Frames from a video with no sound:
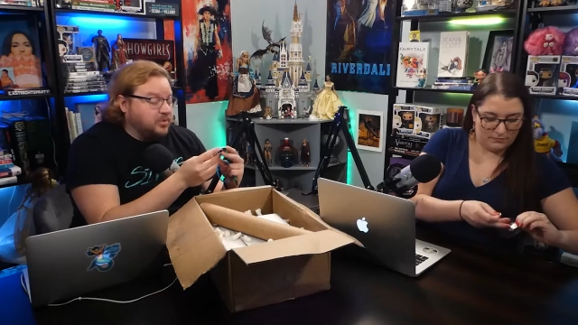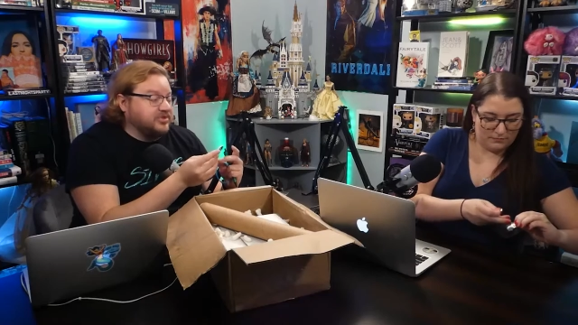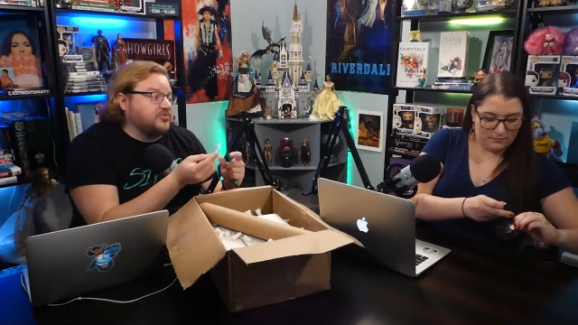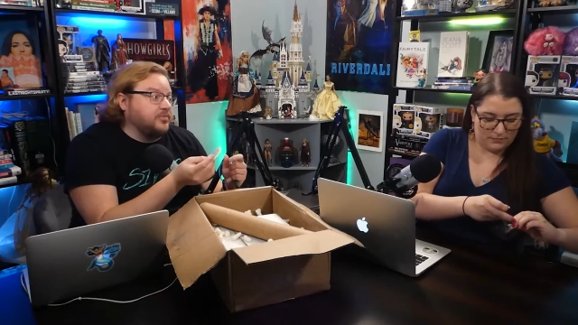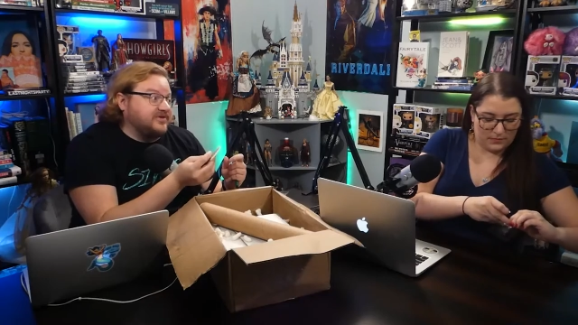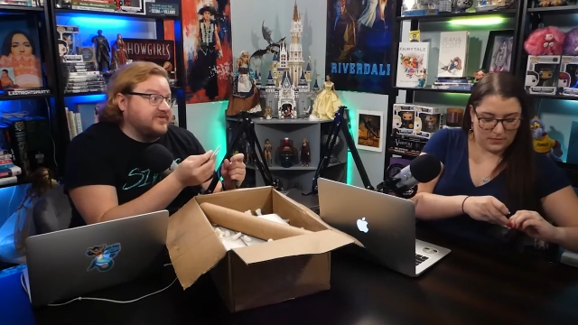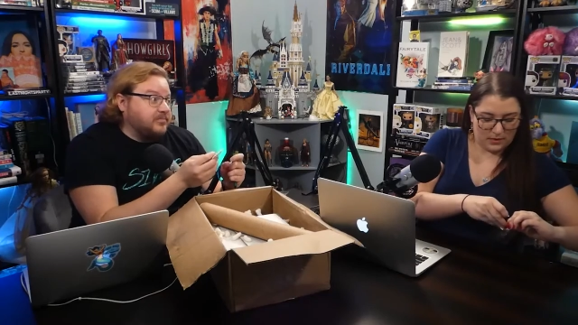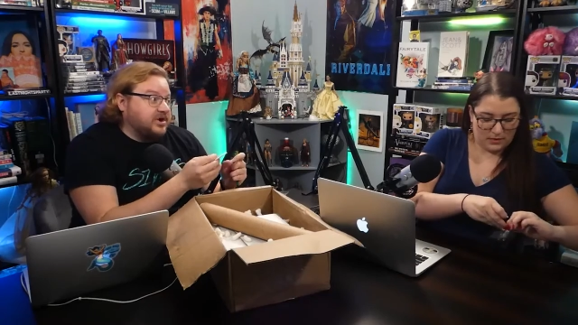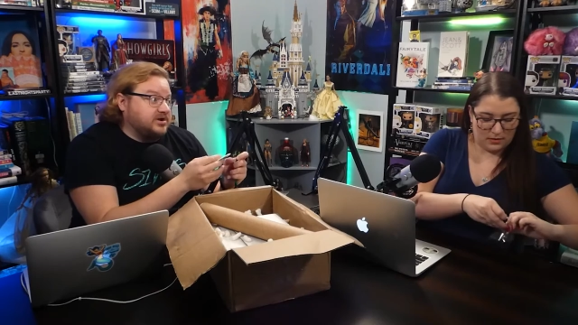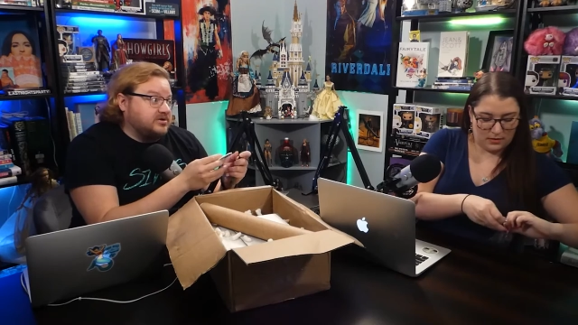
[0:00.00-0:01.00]
Speaker 1: this will be
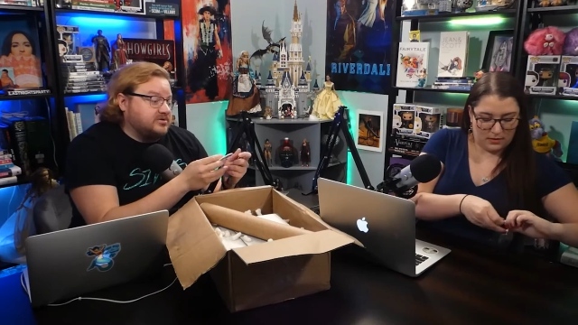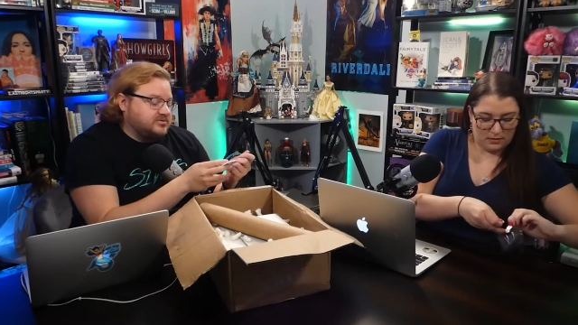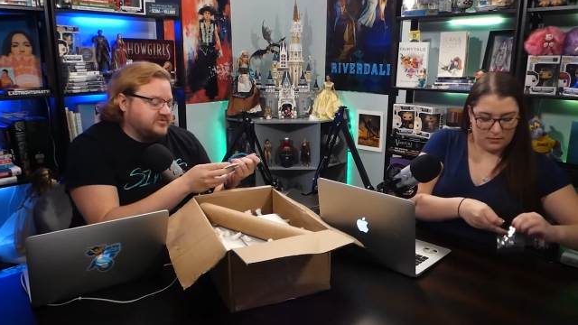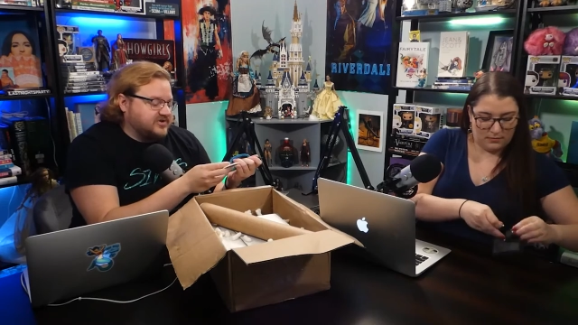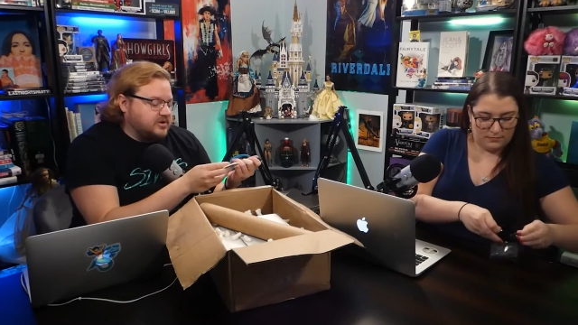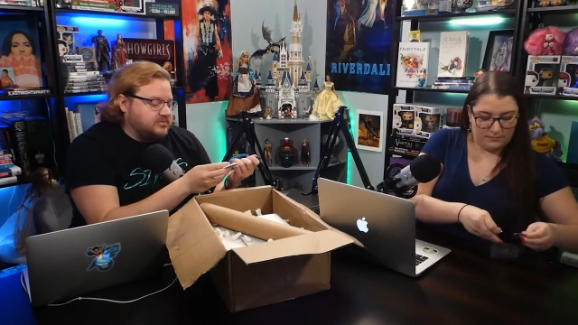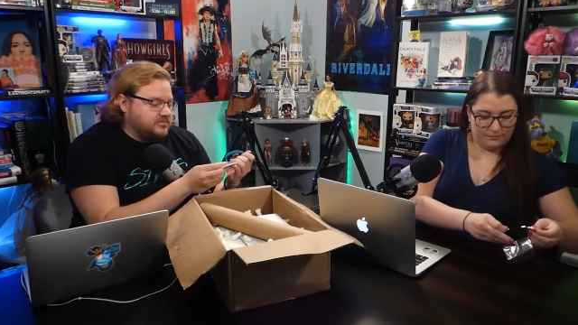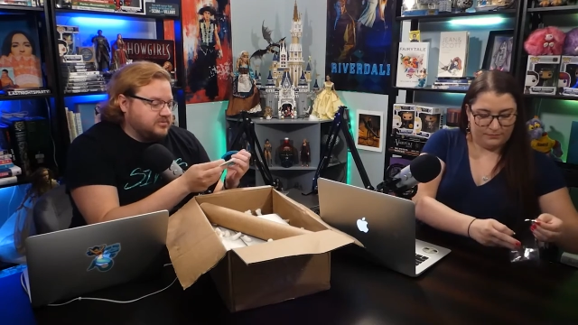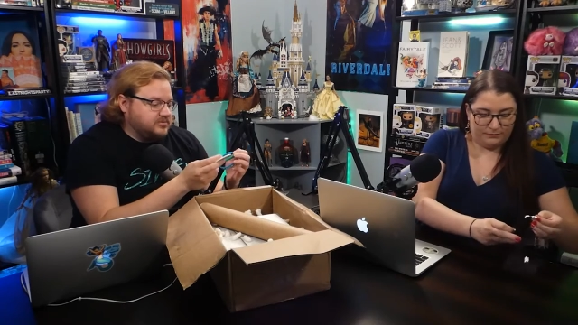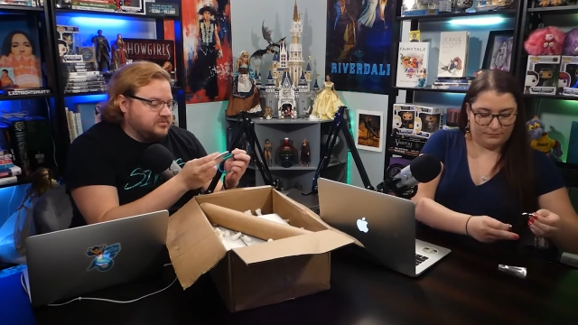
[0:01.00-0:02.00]
separate, so.
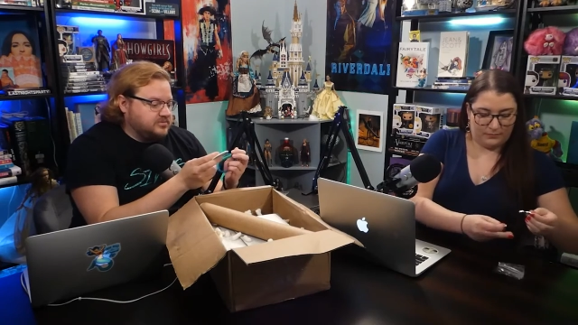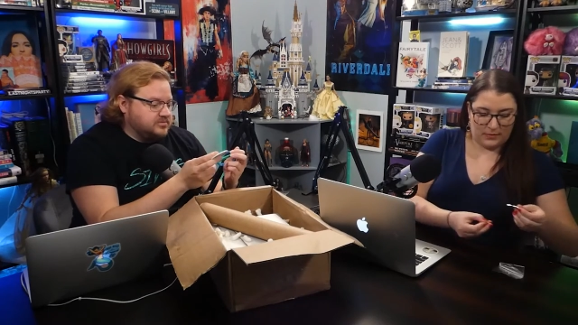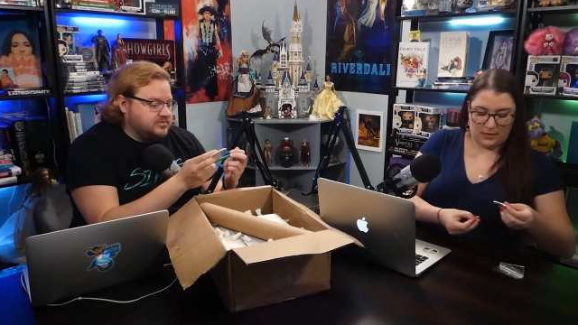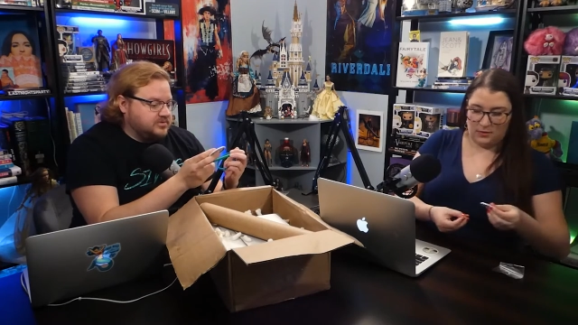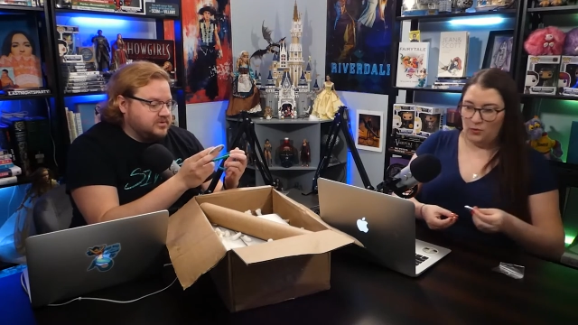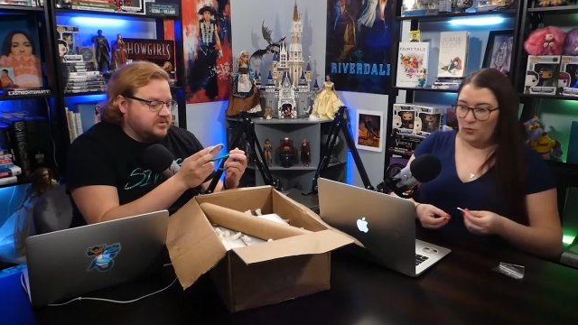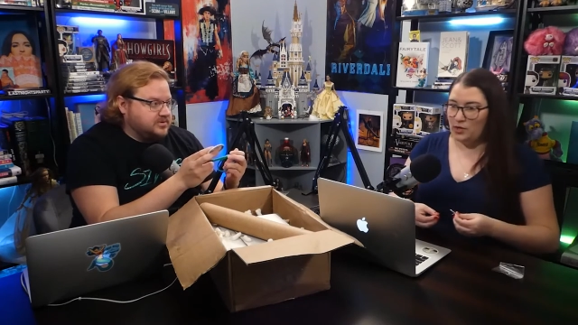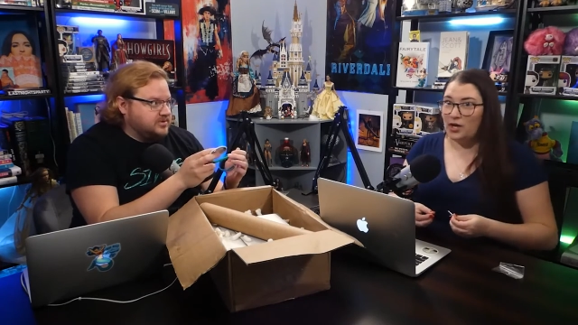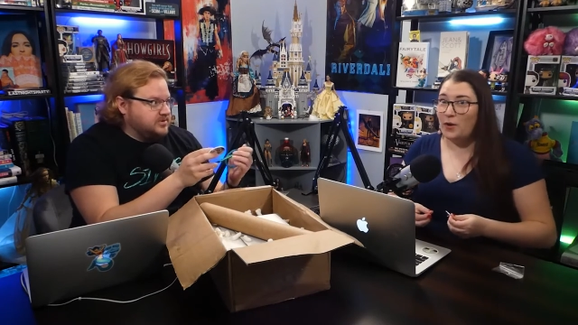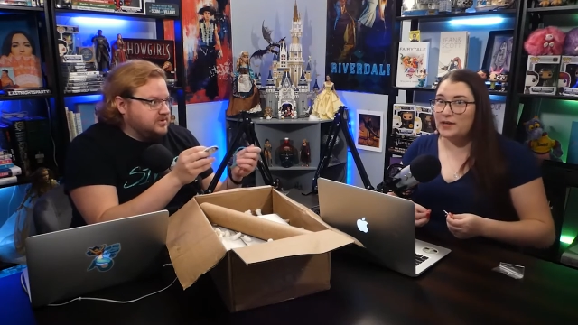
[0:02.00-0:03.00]

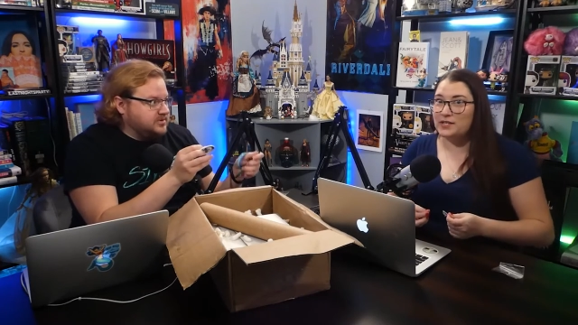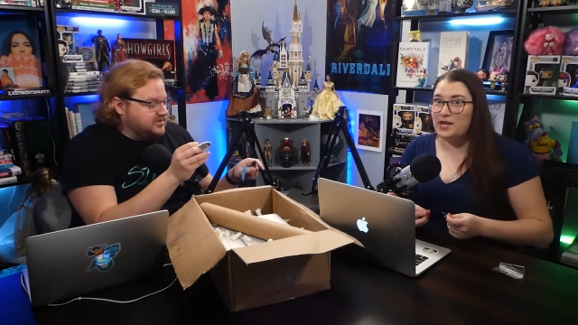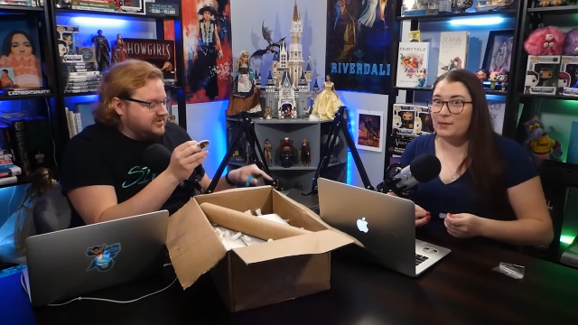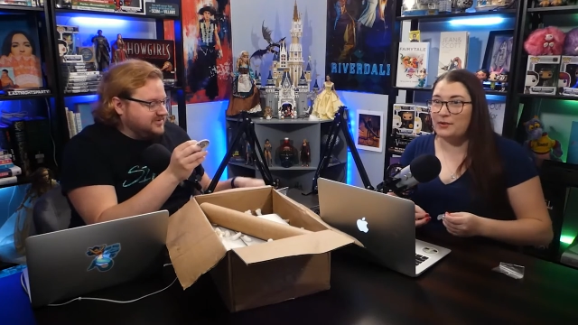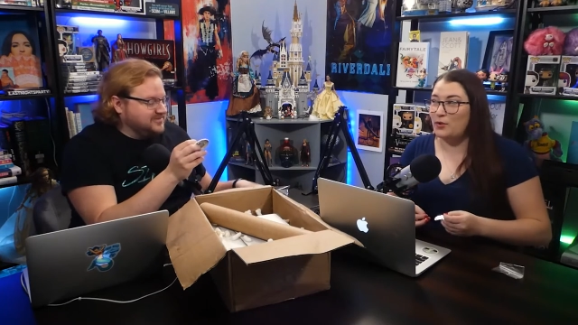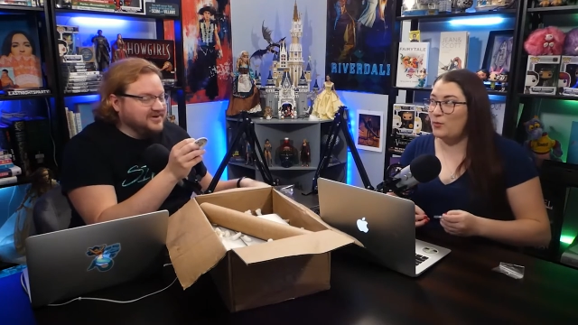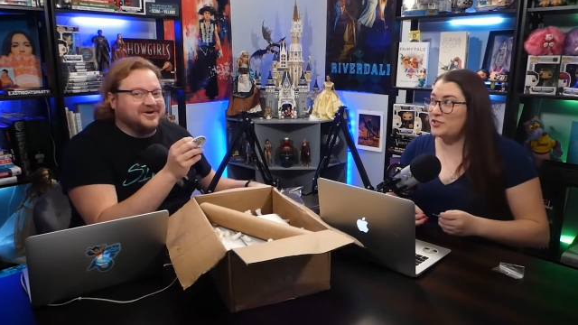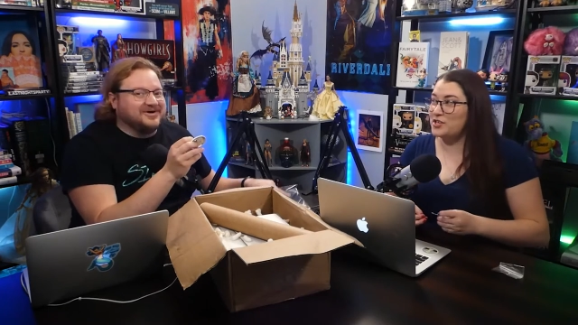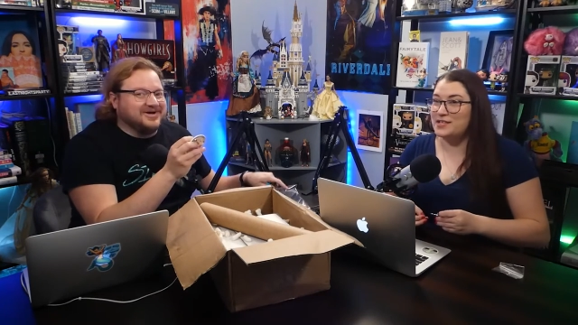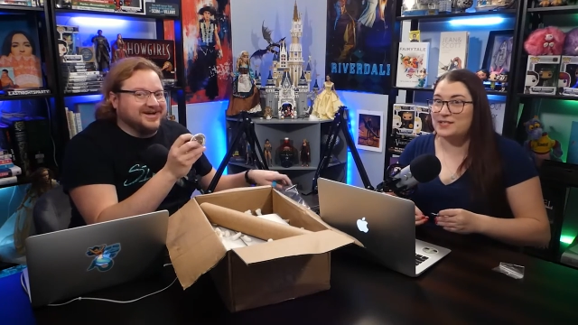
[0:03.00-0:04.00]
Speaker 2: We're going to talk about the
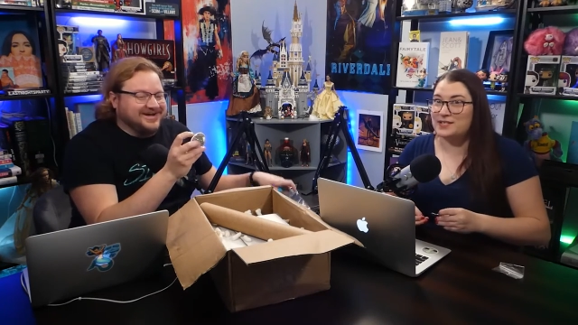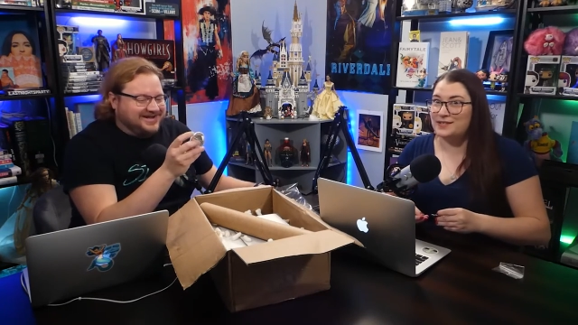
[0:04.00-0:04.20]
witches